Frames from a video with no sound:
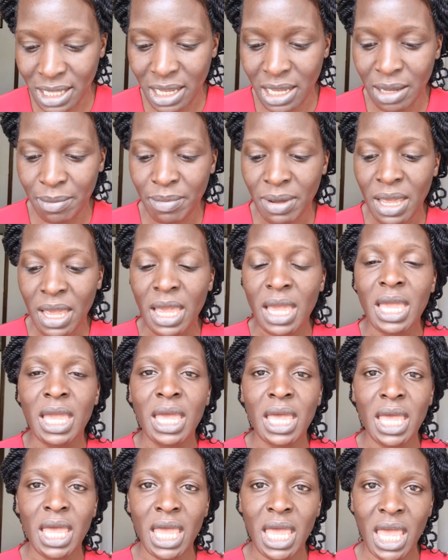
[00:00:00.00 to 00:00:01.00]
them
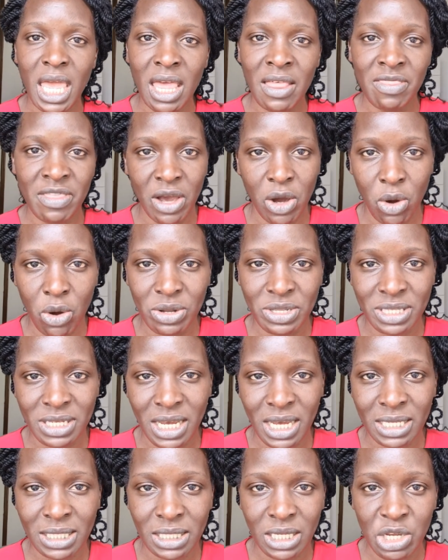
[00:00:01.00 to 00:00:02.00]
in the
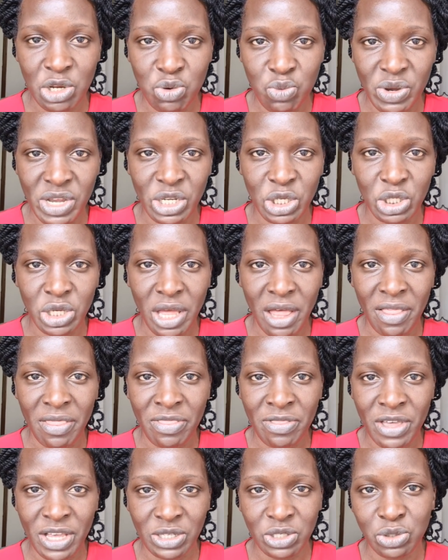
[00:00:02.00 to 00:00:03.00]
context in which
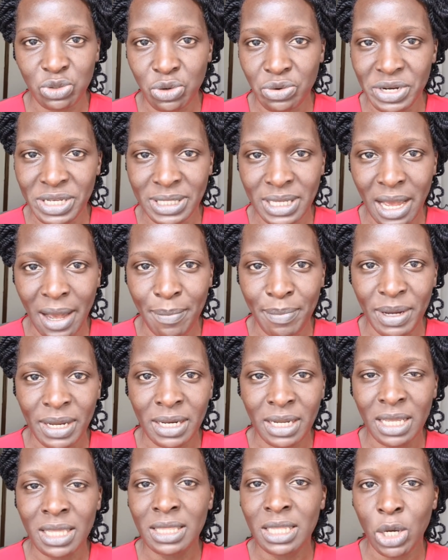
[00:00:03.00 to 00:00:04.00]
these stories
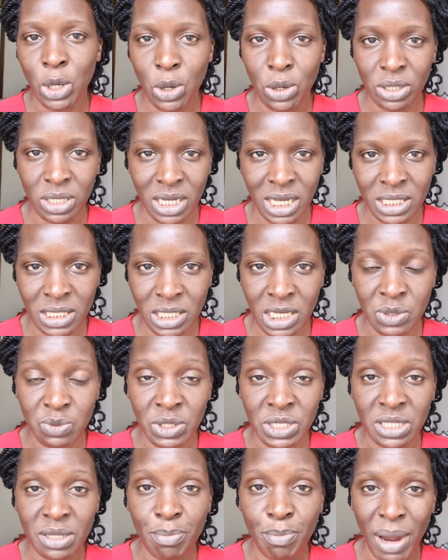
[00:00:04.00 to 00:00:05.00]
happened in the context in
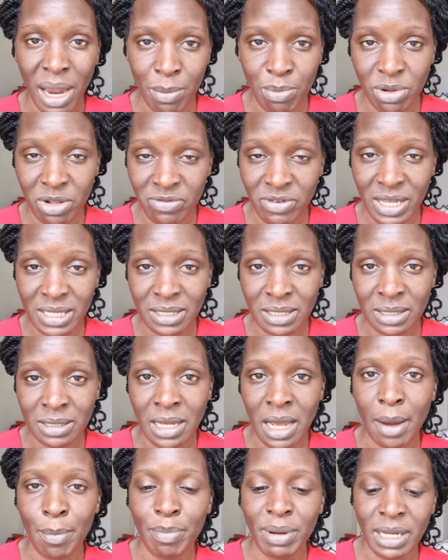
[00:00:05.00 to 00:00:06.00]
which the Bible verses
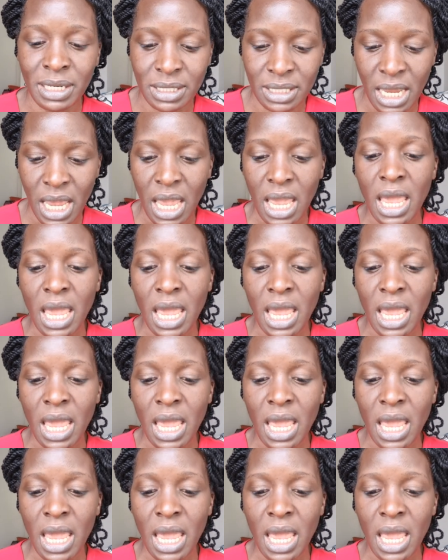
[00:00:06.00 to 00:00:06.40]
happened,